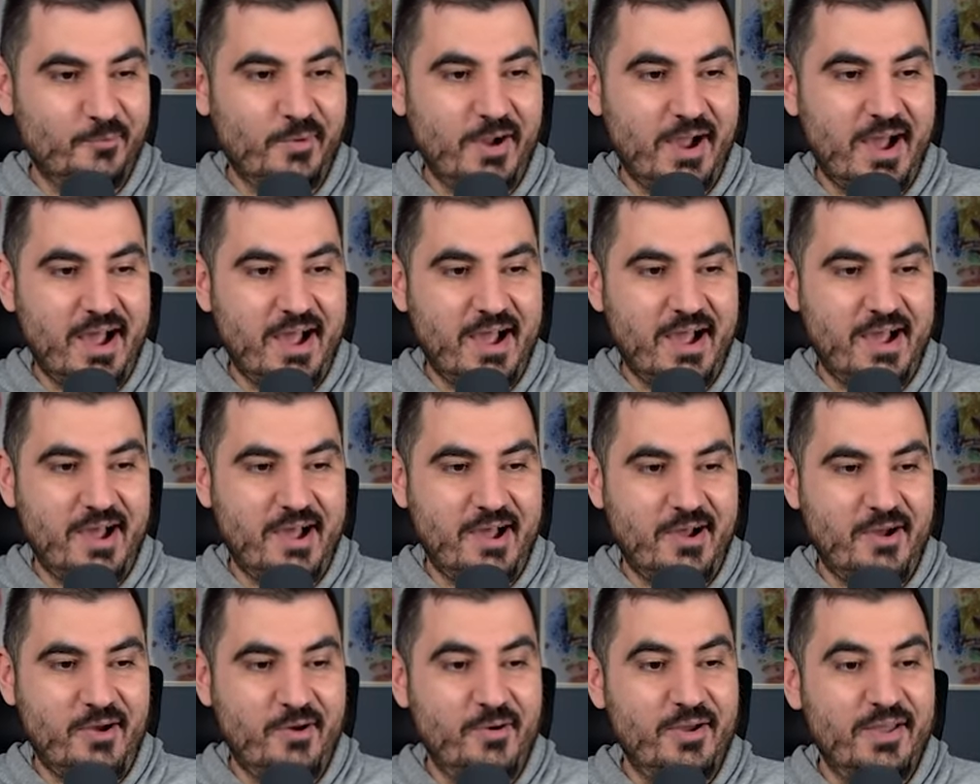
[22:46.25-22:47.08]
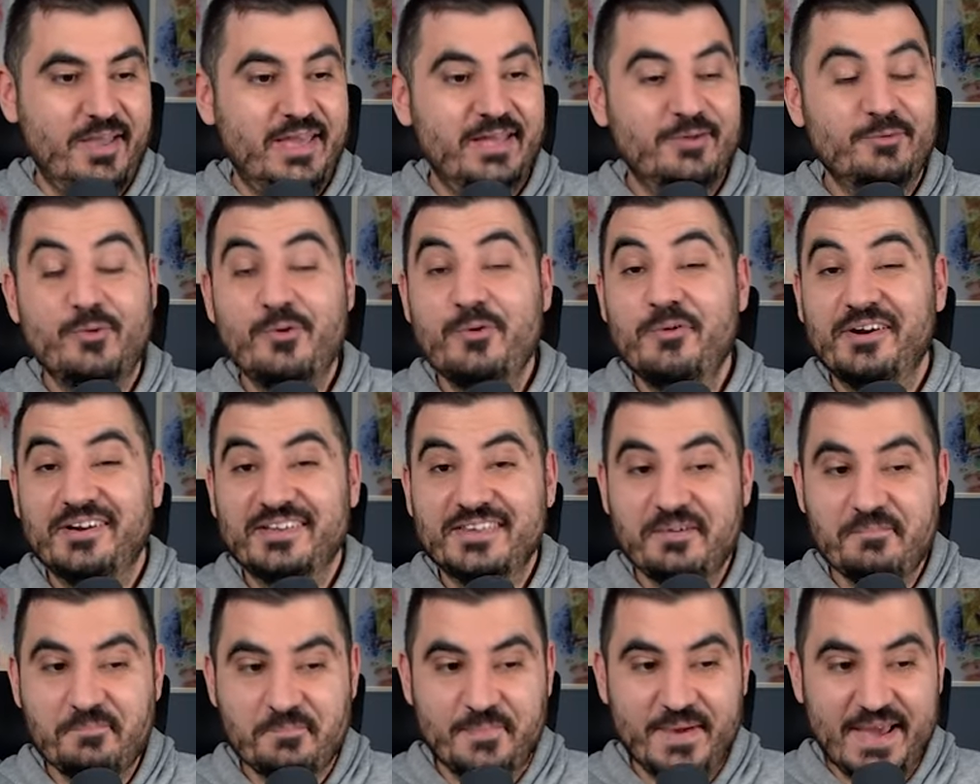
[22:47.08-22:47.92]
Wow. And we were
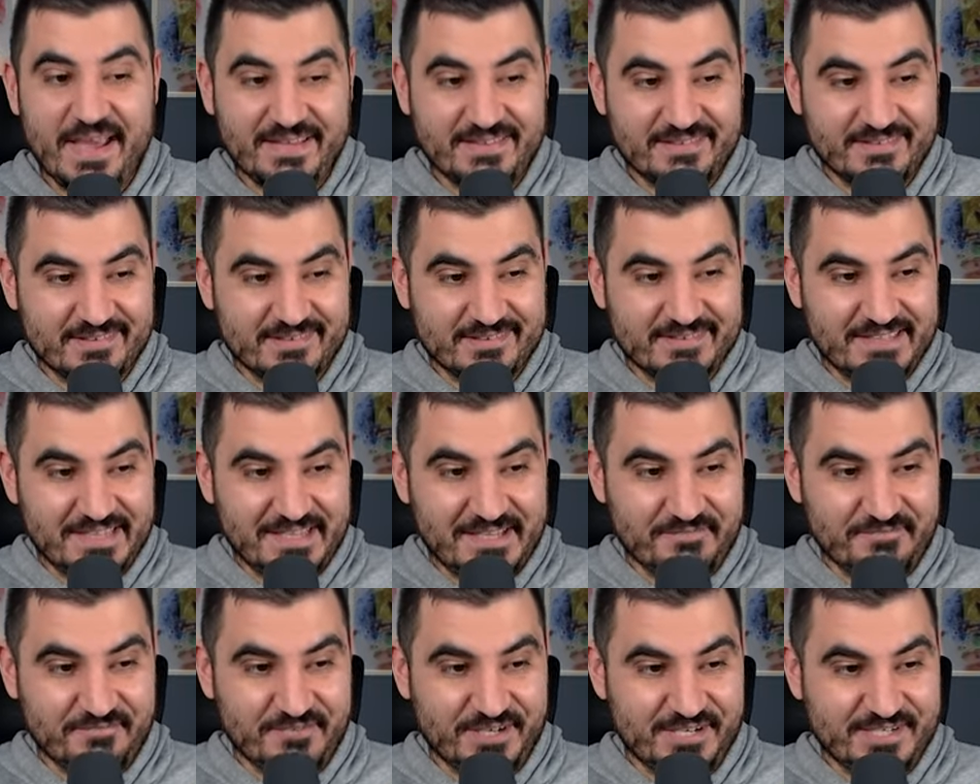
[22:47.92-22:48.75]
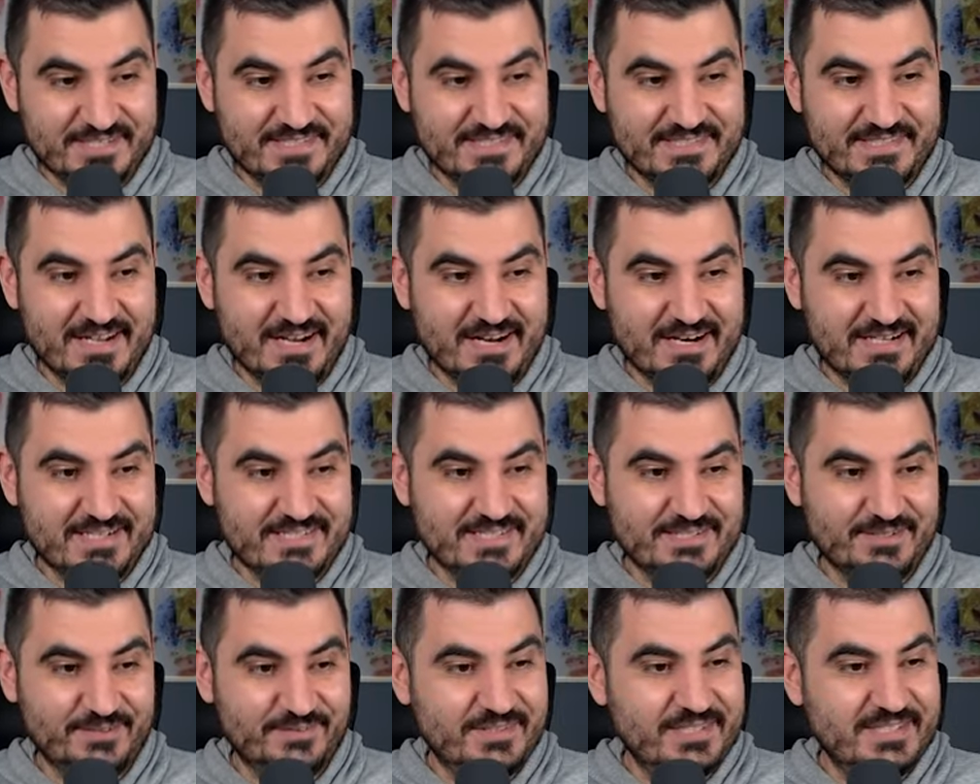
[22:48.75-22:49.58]
the better team versus
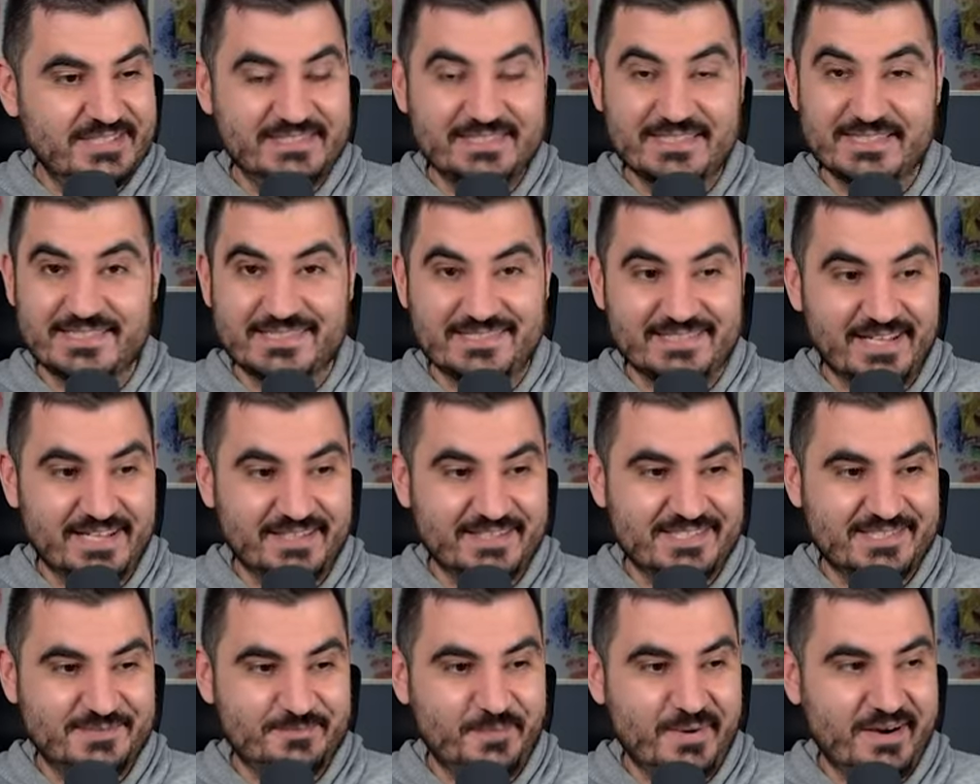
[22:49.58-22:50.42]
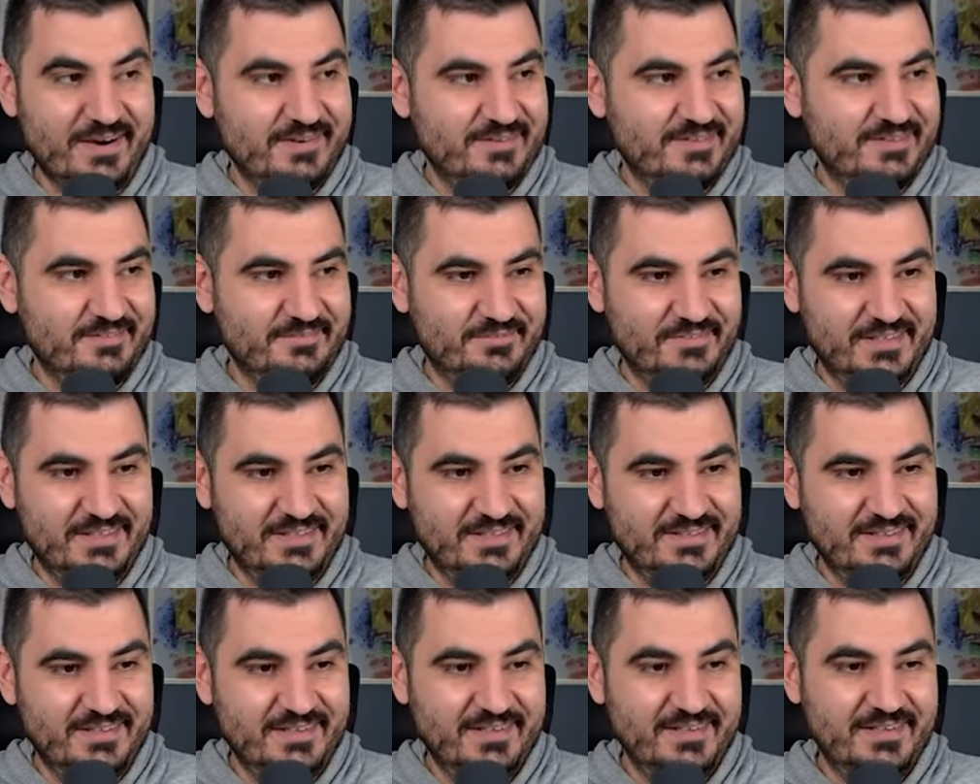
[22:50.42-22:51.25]
Arsenal. This is the saddest part of
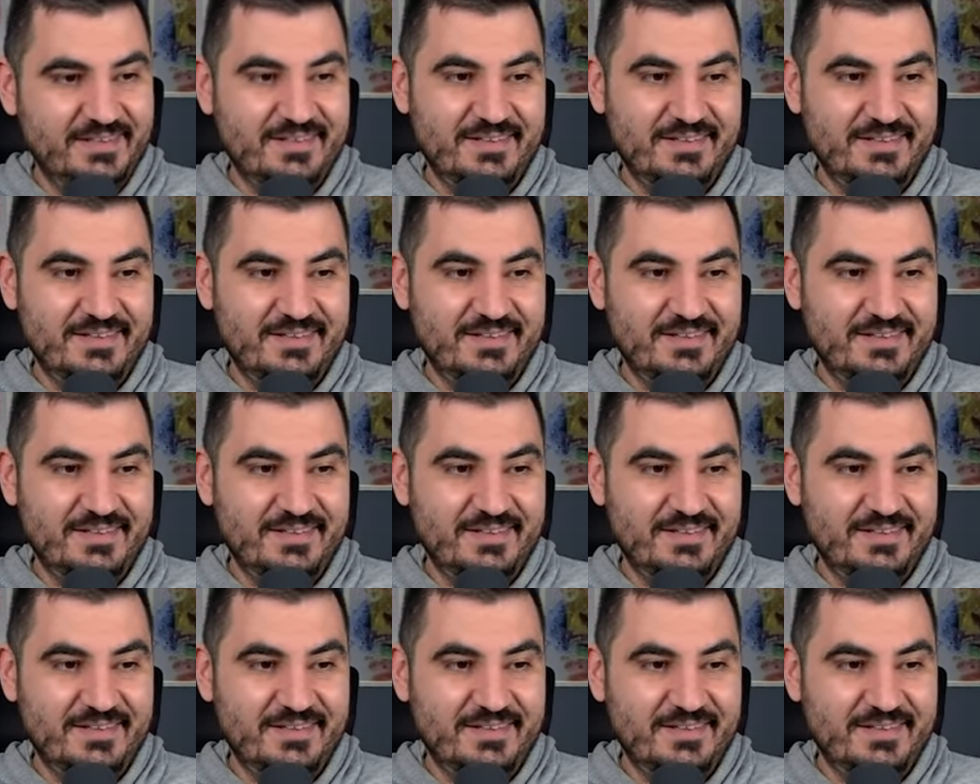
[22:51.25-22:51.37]
it.